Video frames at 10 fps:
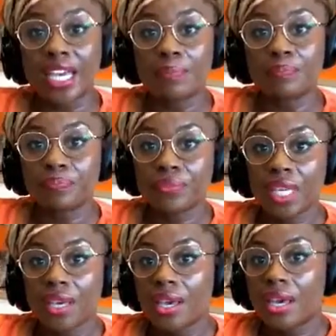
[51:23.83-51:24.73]
by him.
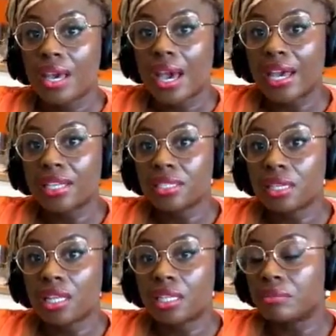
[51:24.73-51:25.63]

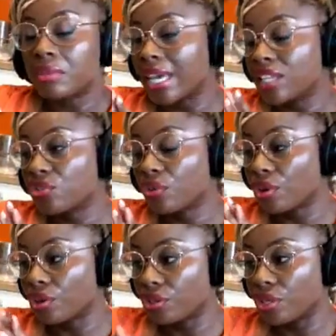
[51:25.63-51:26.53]
And
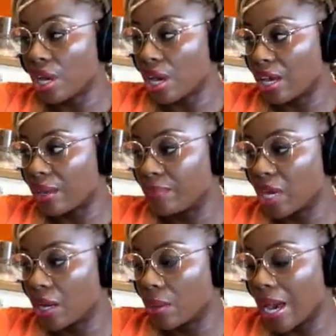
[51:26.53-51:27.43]
later
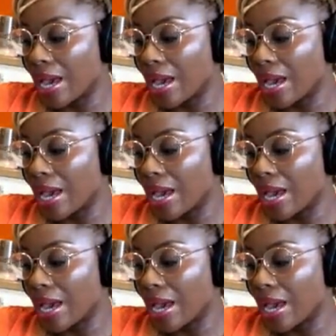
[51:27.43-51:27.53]
on,